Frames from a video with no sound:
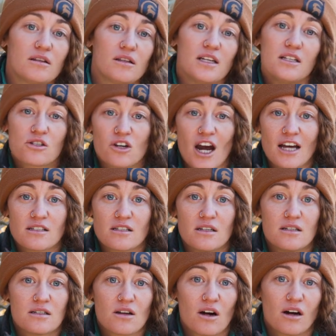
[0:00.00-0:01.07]
These
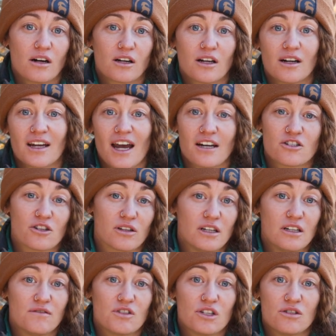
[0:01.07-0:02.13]
grasses are going to catch
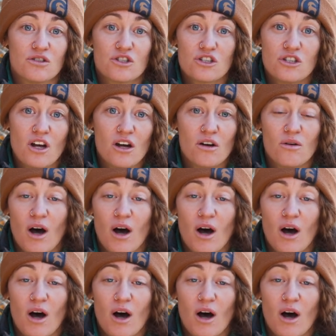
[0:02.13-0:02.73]
leaves and snow,